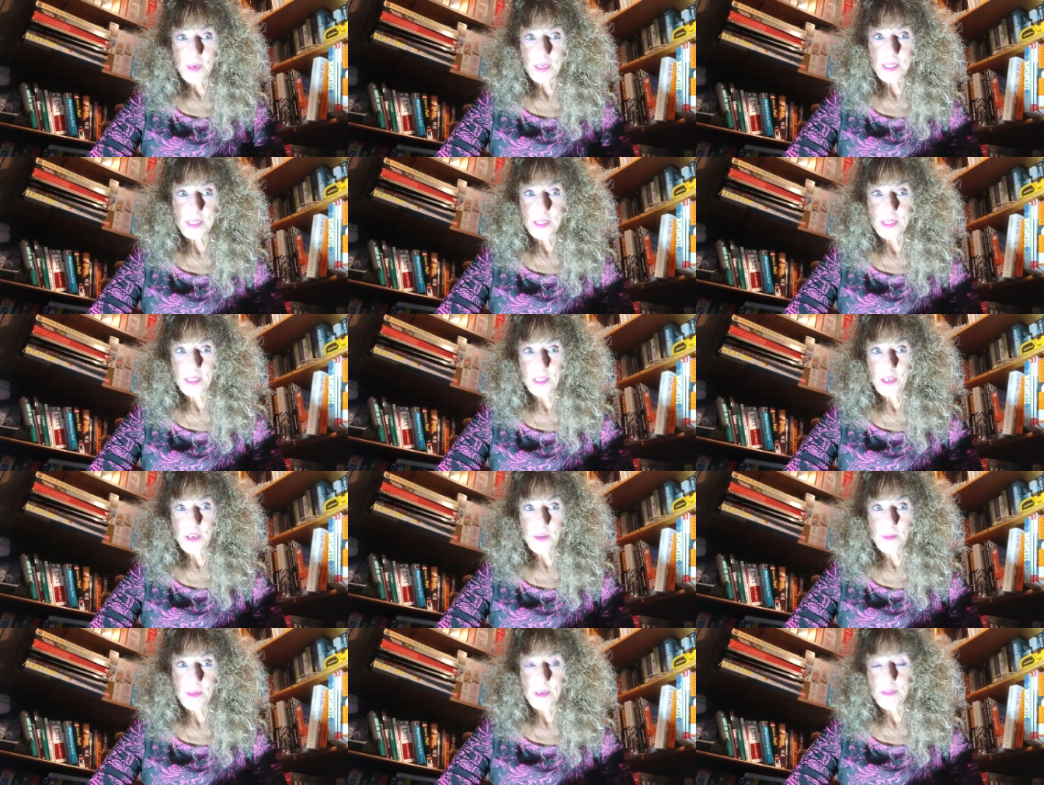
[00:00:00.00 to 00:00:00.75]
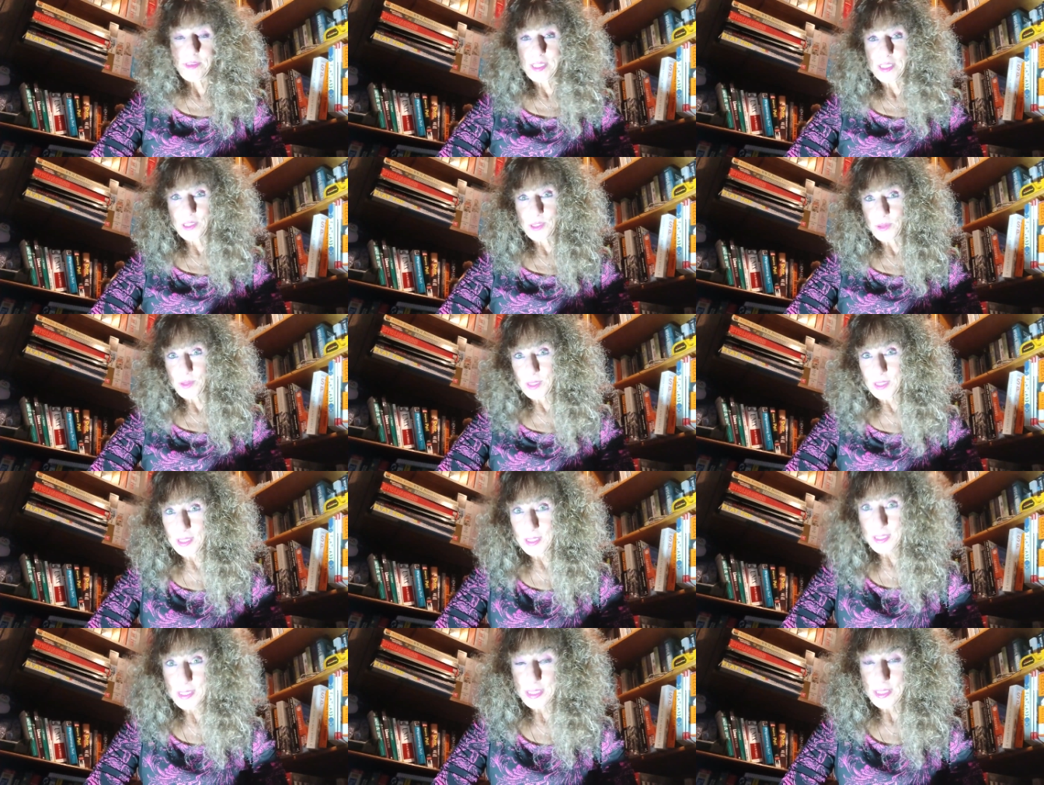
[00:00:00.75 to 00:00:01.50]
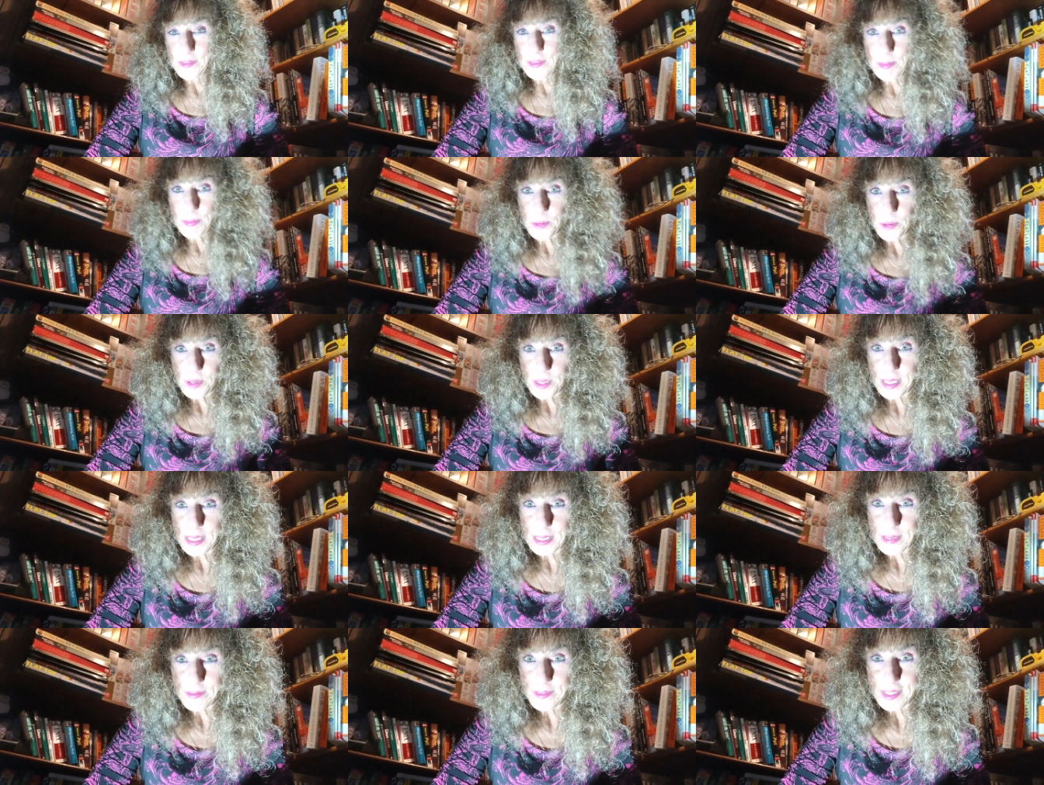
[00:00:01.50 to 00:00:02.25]
went to the human resources and
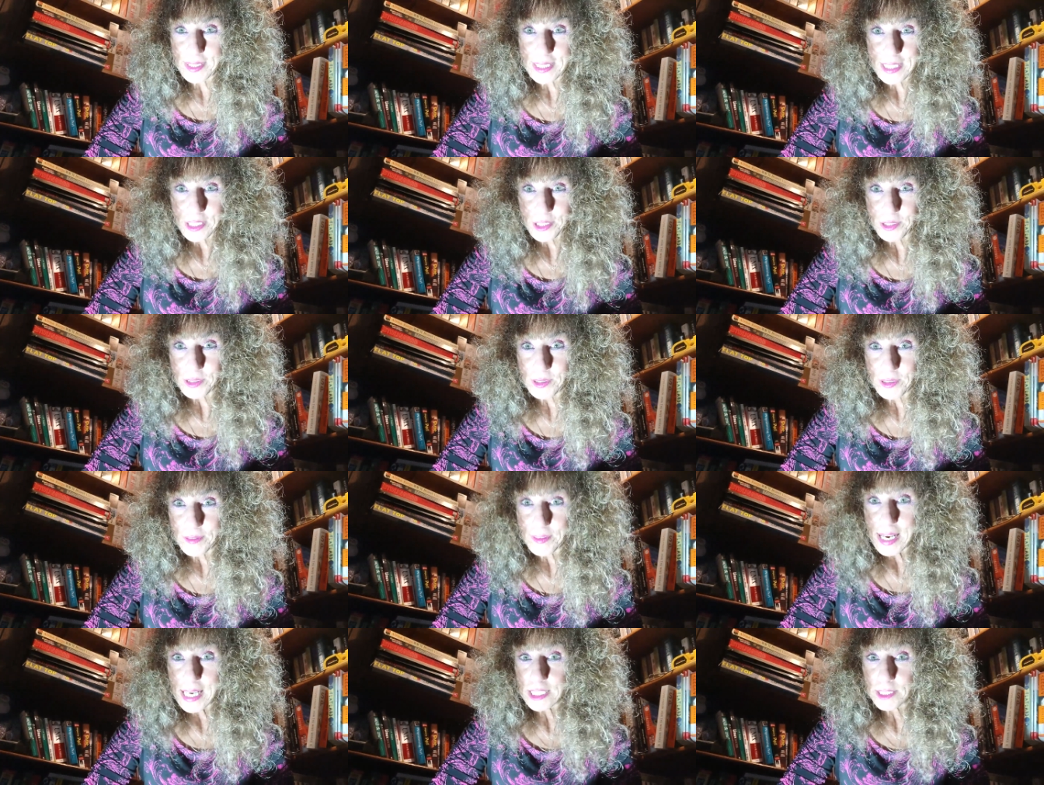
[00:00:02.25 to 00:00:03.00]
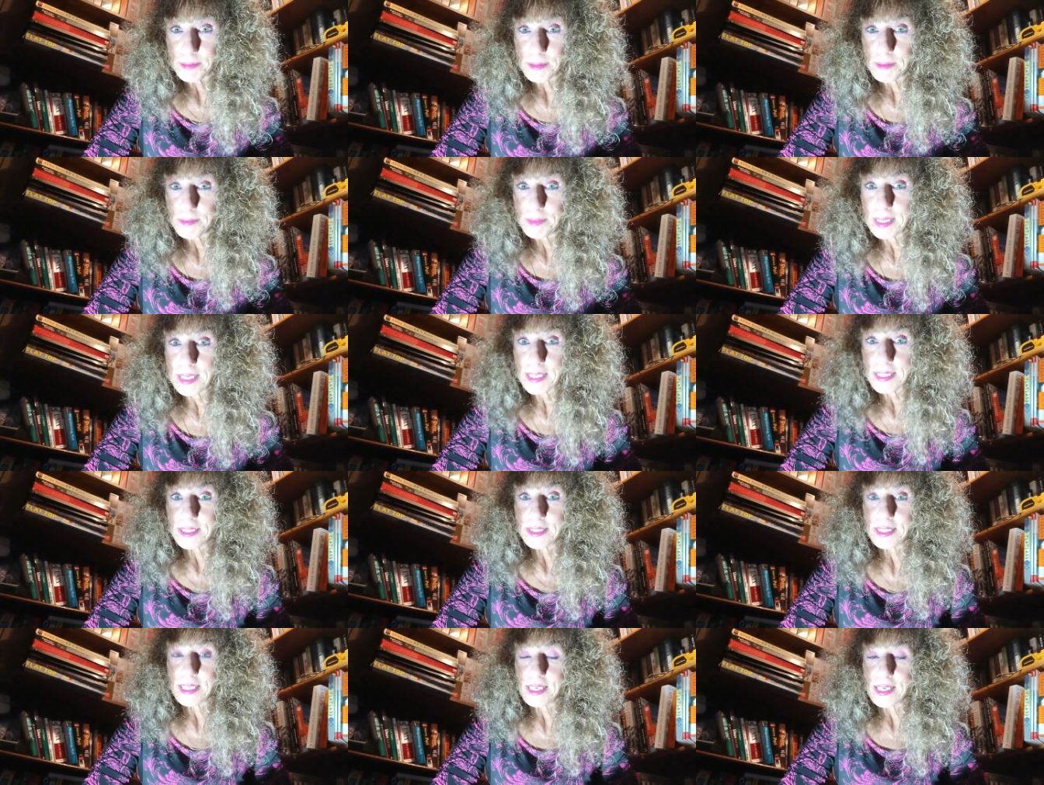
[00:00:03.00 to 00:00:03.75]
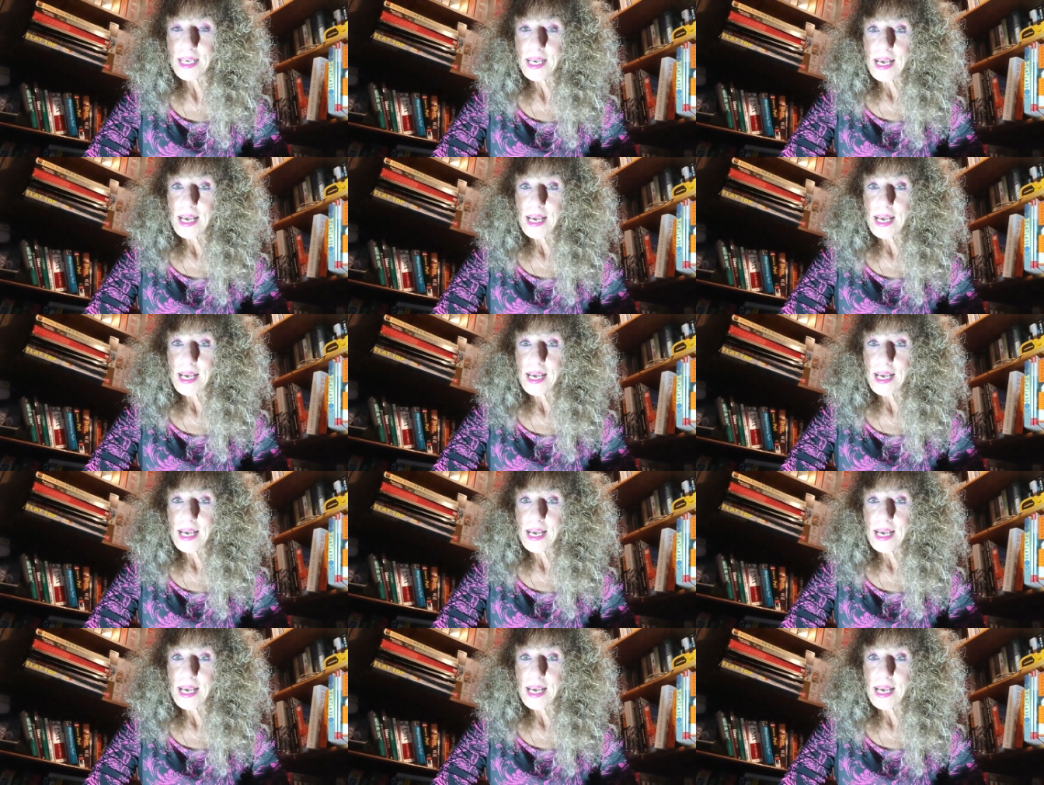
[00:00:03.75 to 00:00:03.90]
reported him for sexual harassment because